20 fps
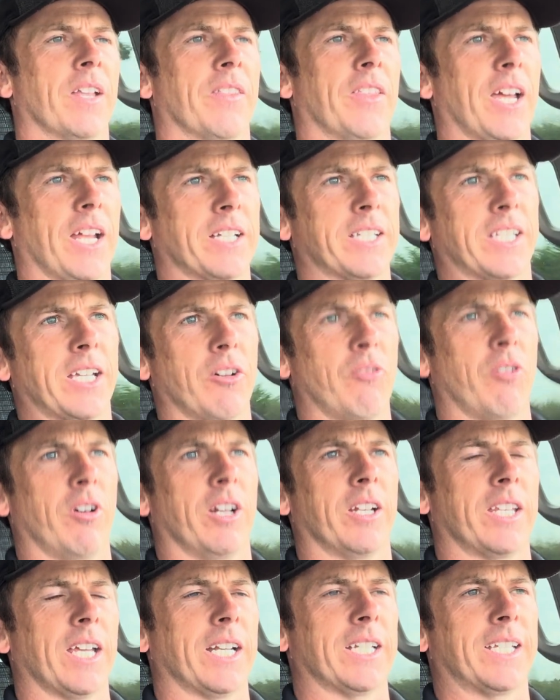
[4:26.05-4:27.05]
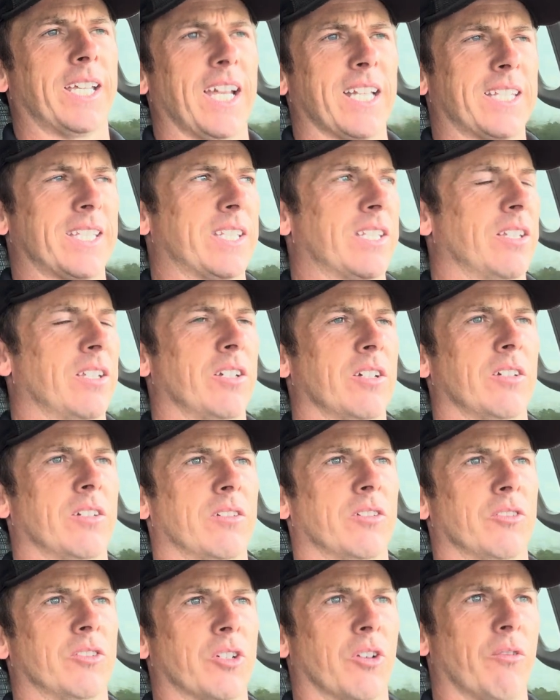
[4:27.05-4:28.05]
that gets
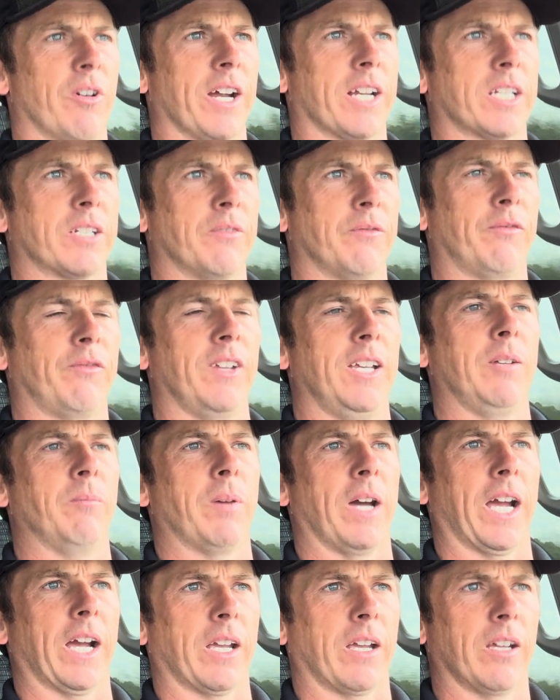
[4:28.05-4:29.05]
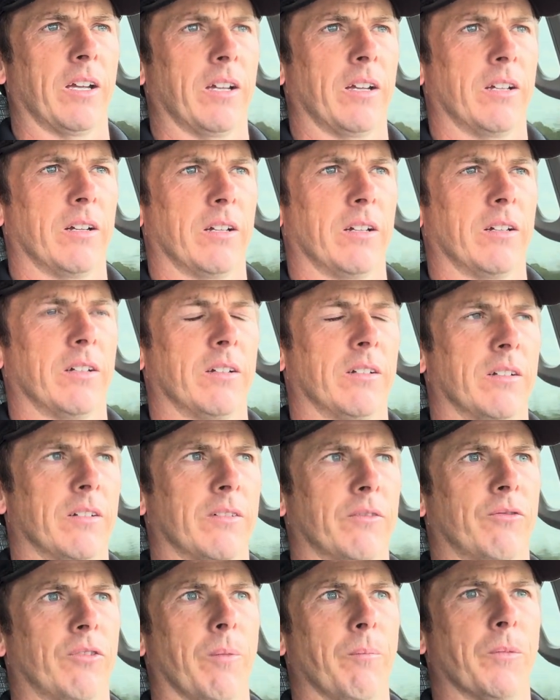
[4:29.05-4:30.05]
direct feedback
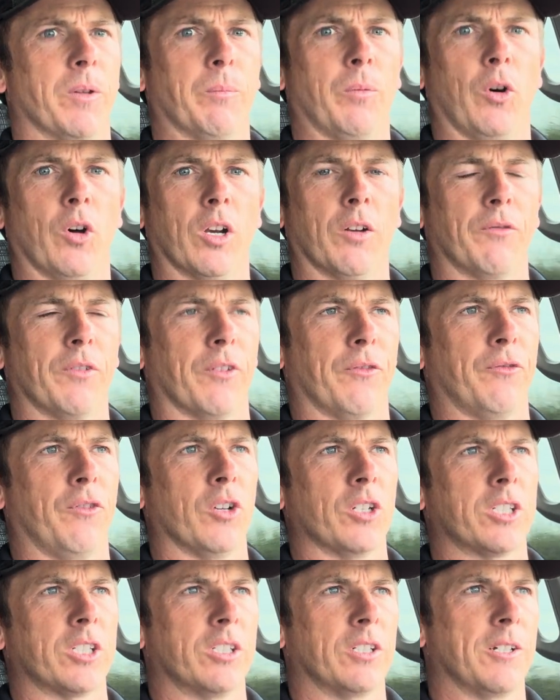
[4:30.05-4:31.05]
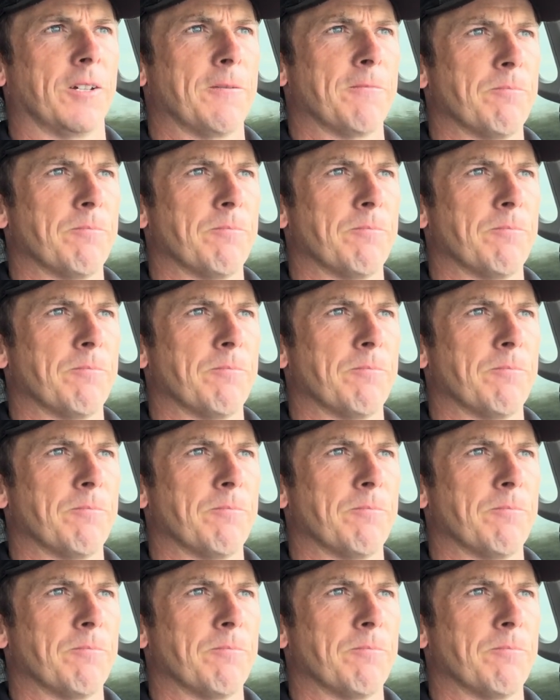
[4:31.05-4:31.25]
from the ball of your foot,